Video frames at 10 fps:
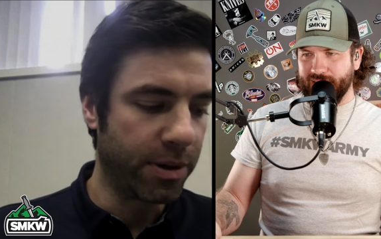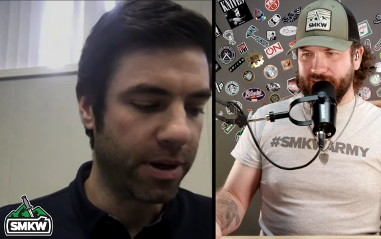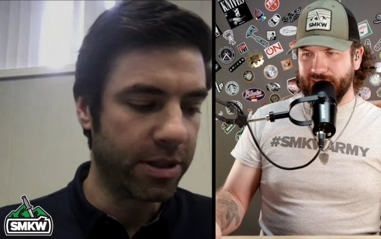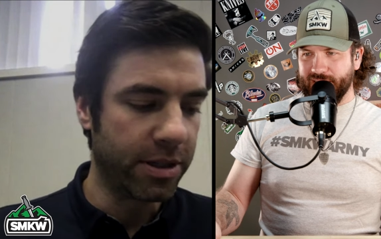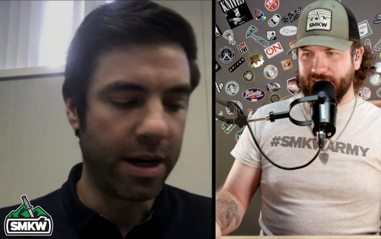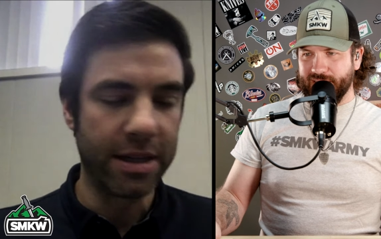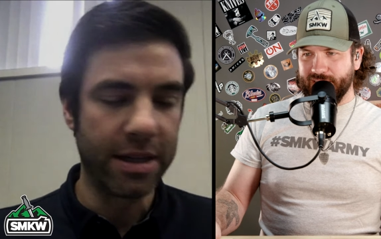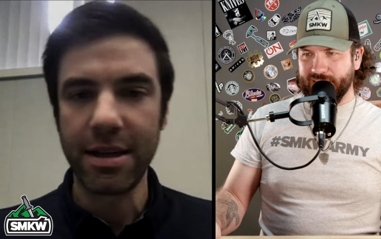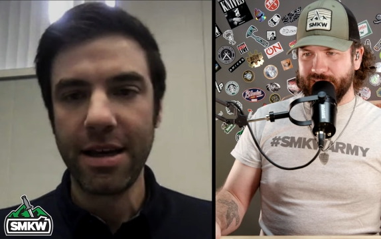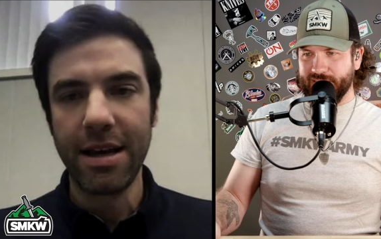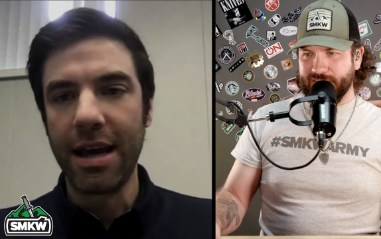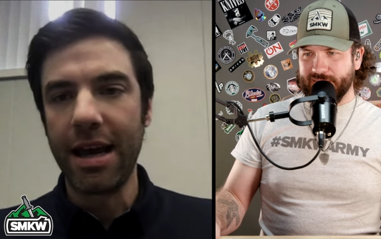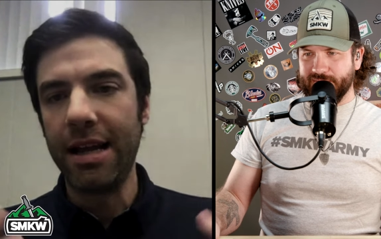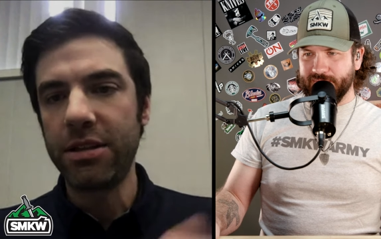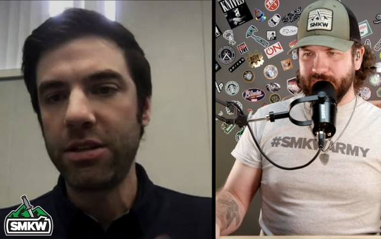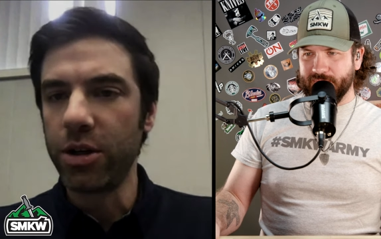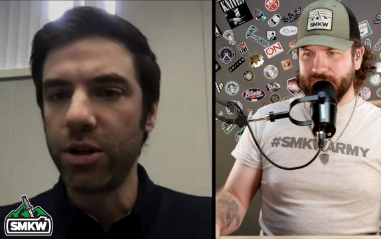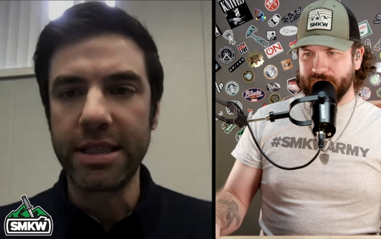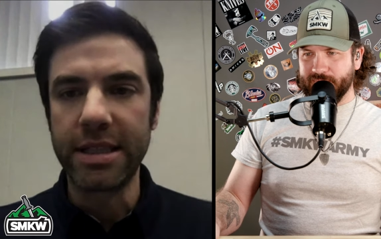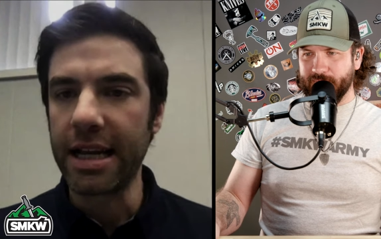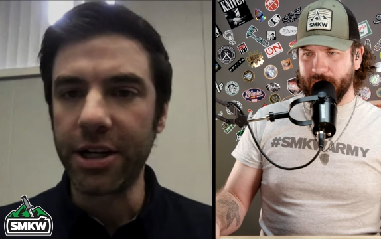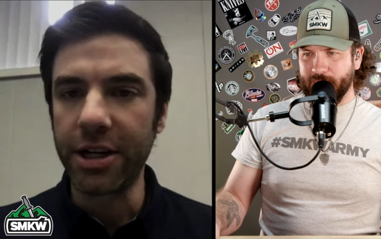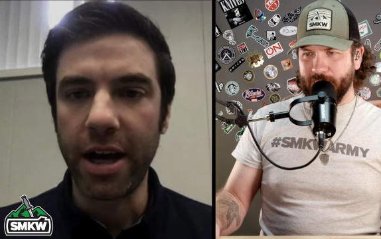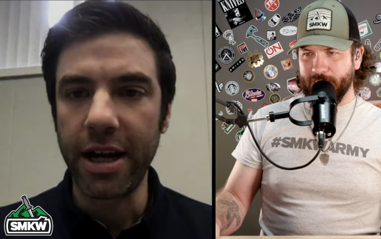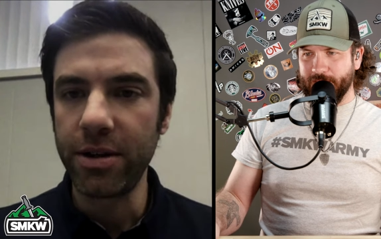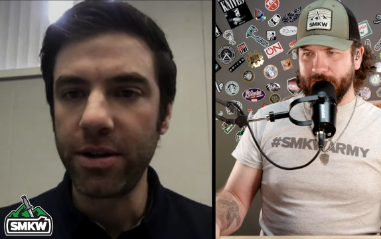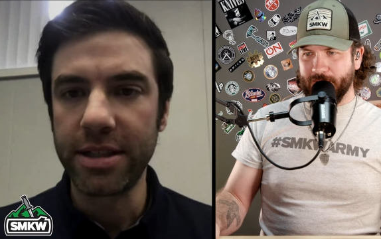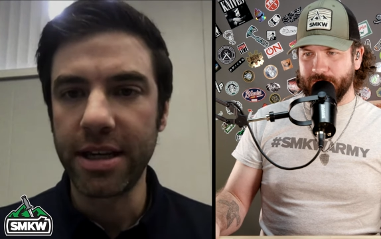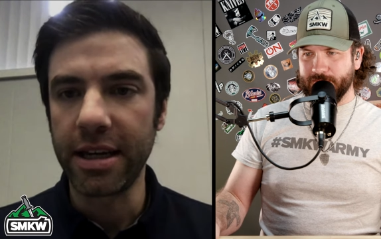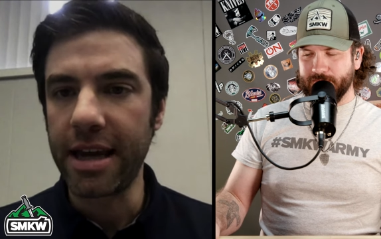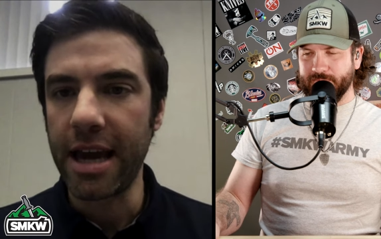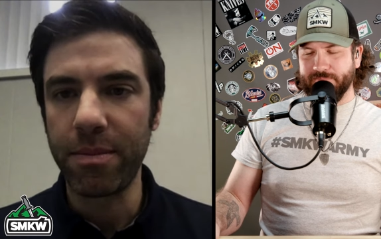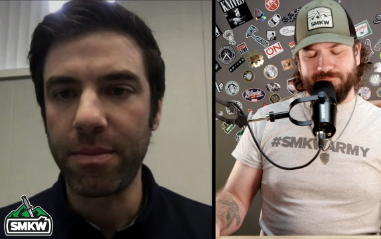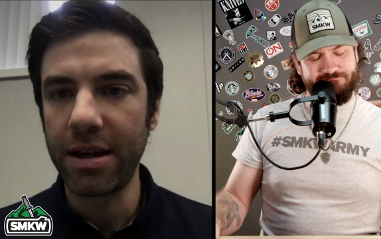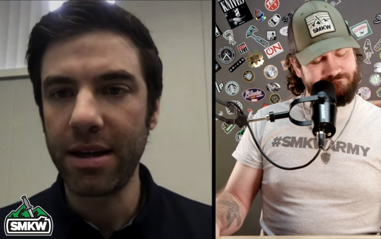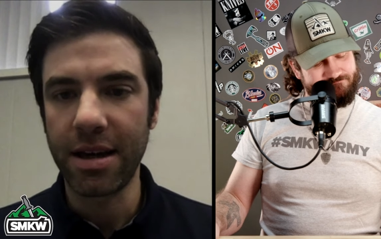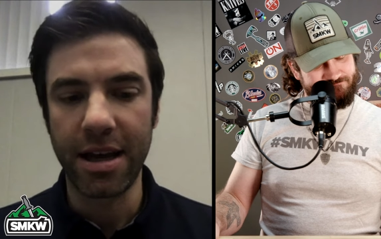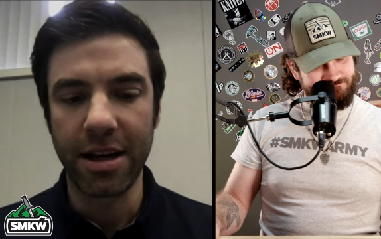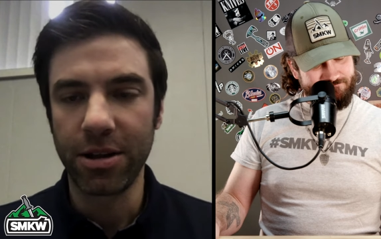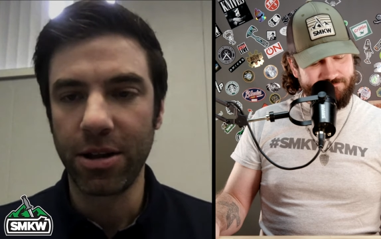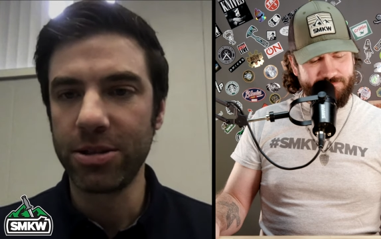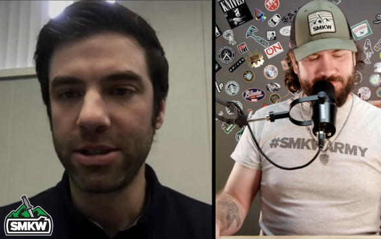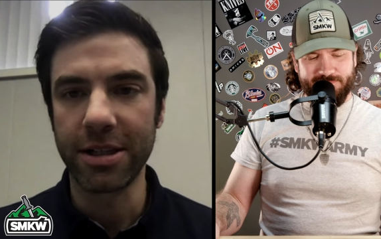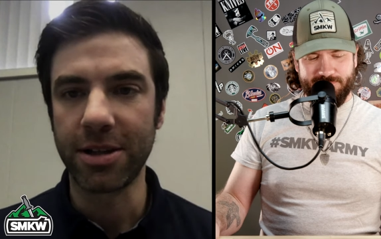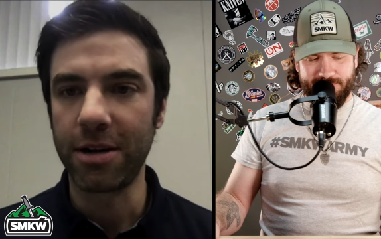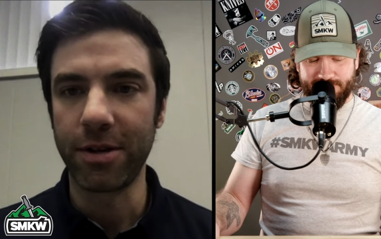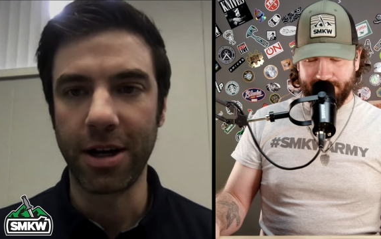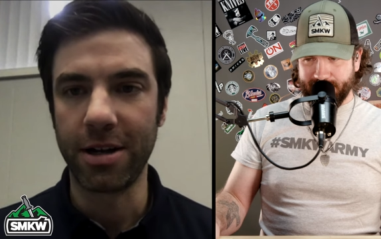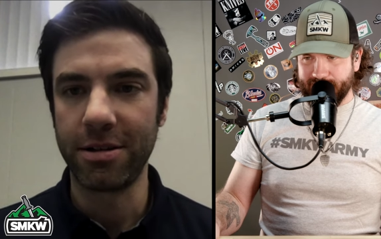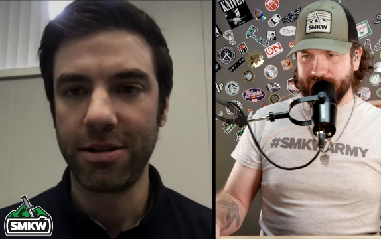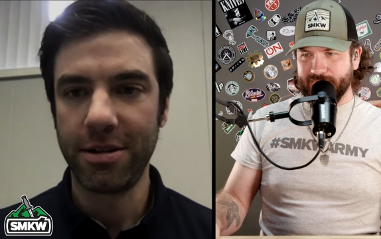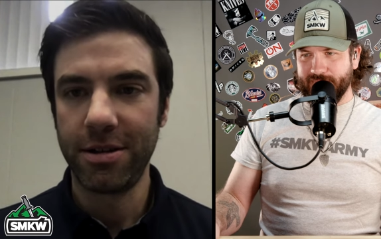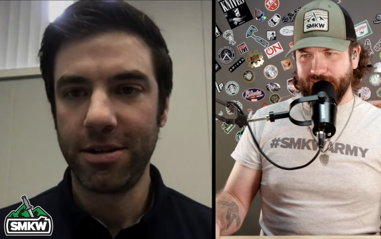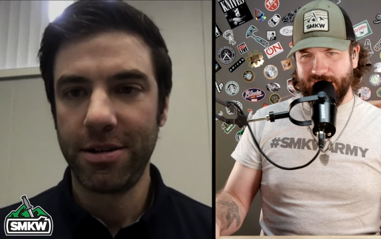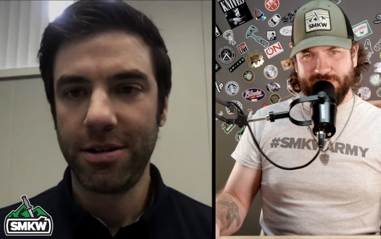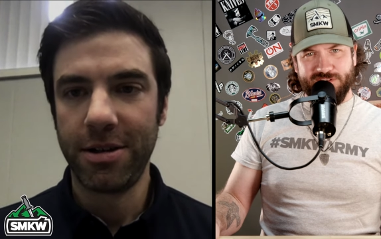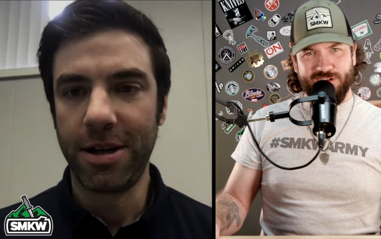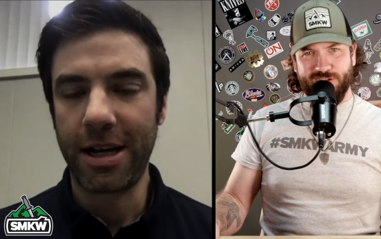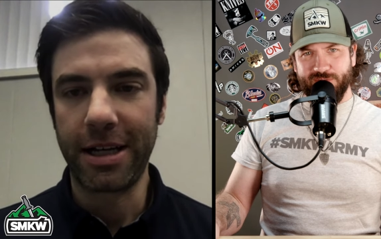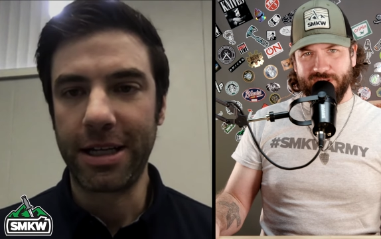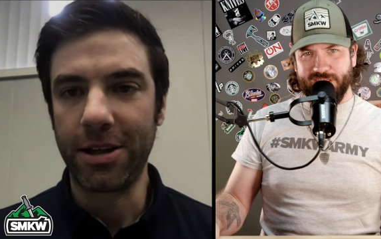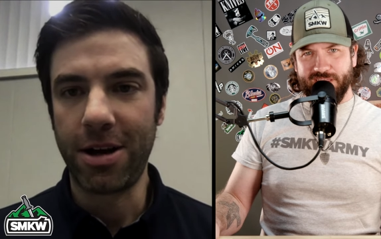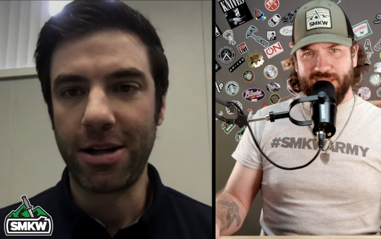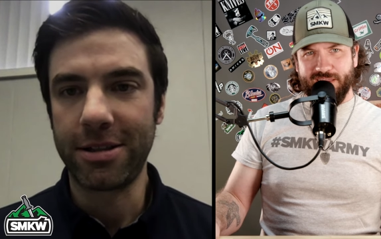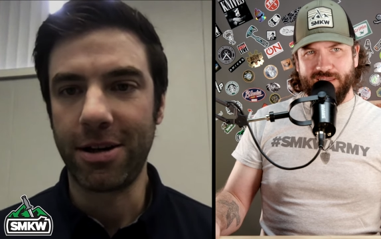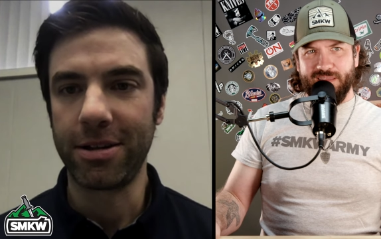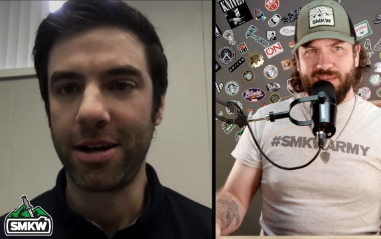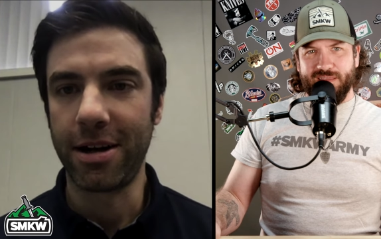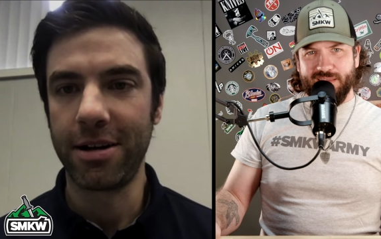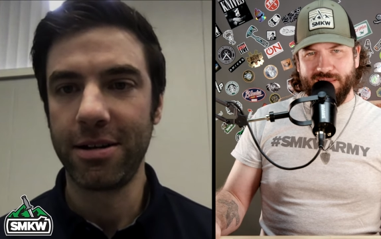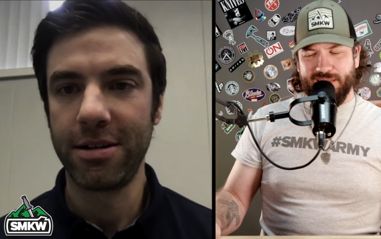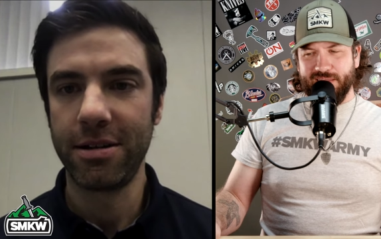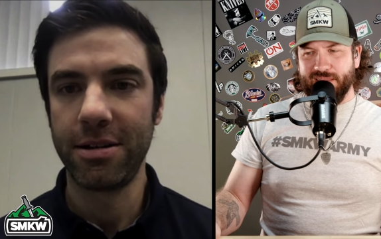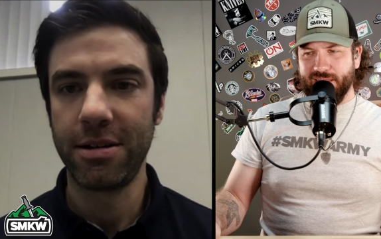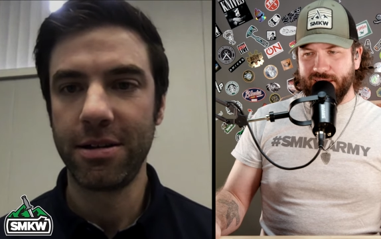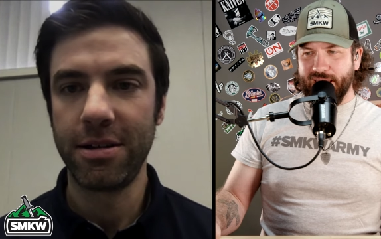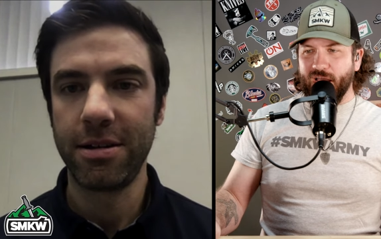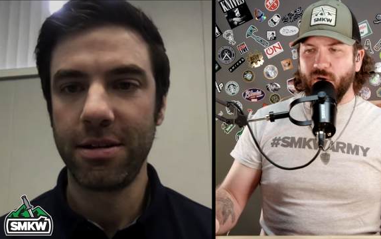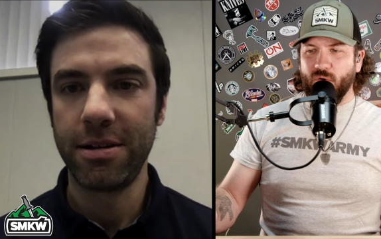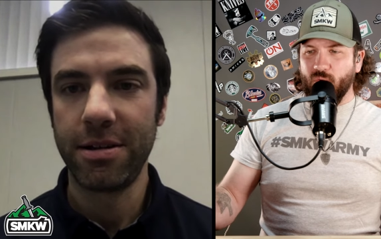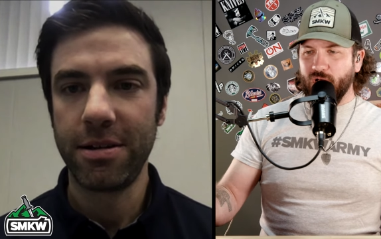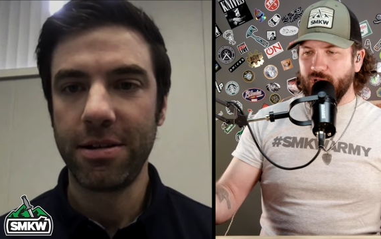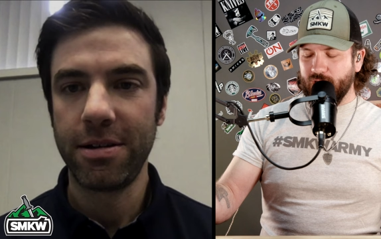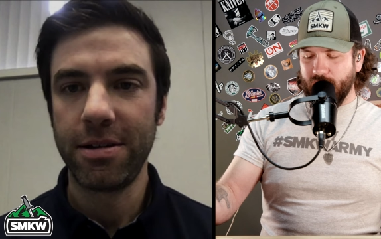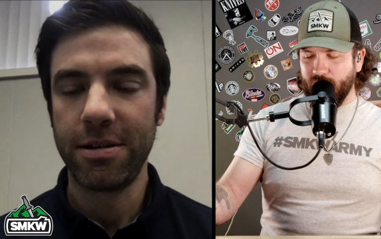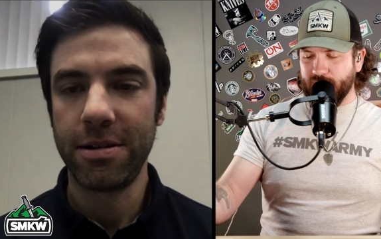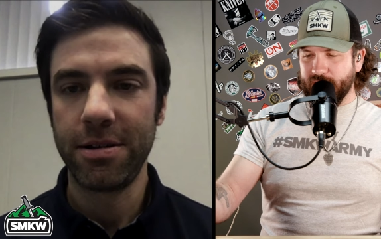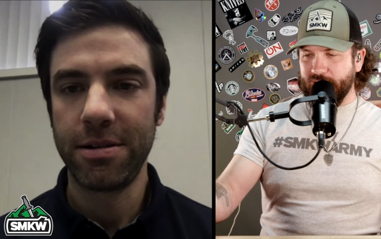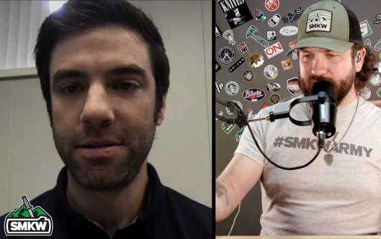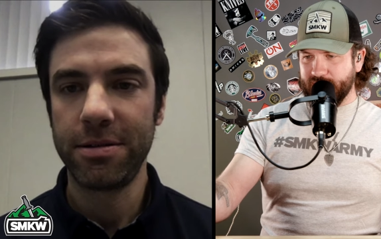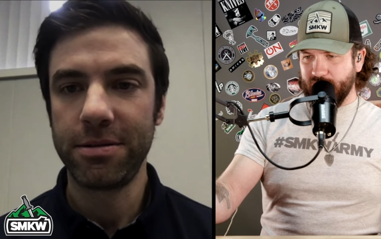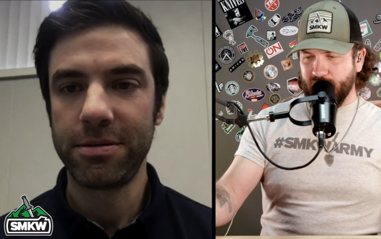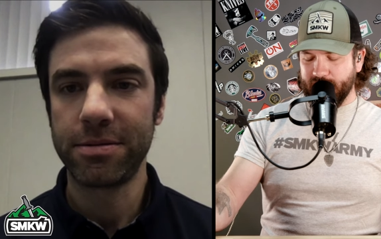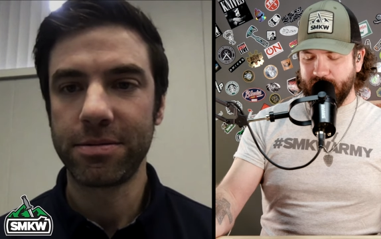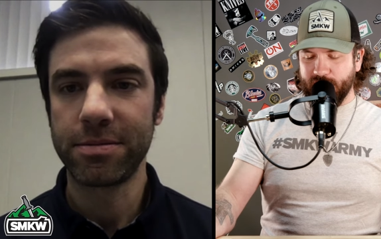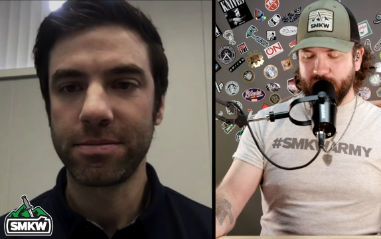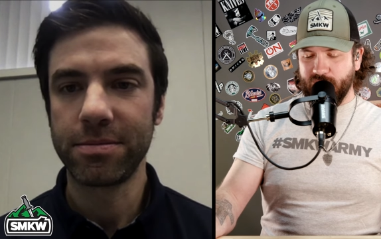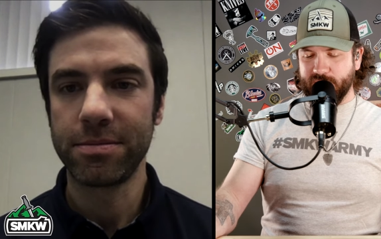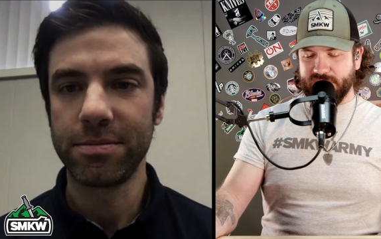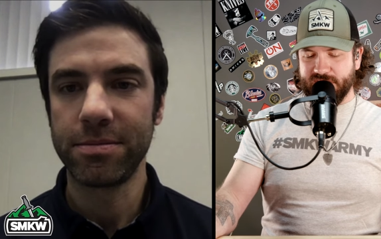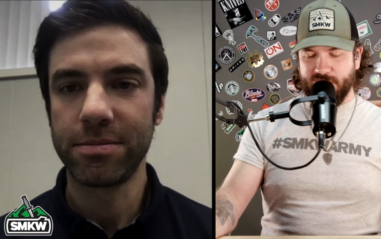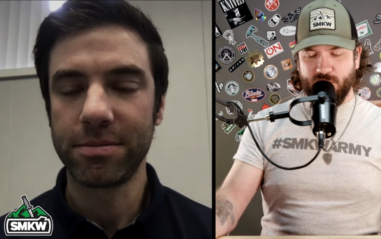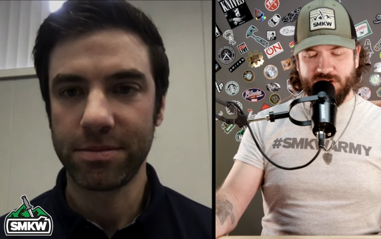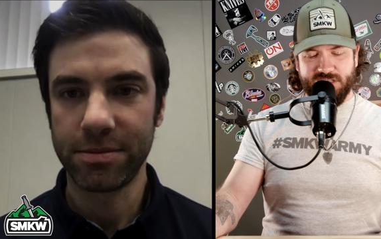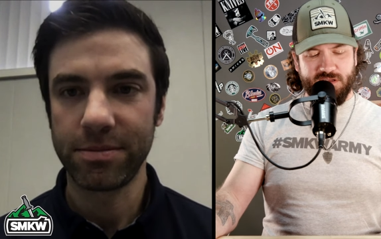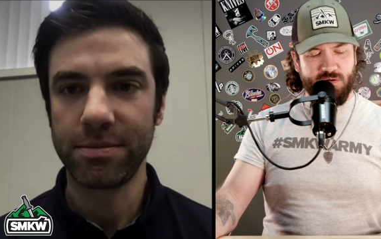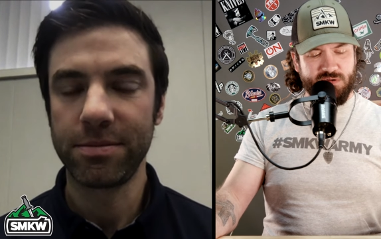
Speaker 1: experience wise and it's you know you can take it on your hike, you can take it camping, and it glows like a son of a gun.
Speaker 2: Absolutely, you're not going
Speaker 1: to get lost out there.
Speaker 2: Now, what uh, on that uh, on that new compass there? What's the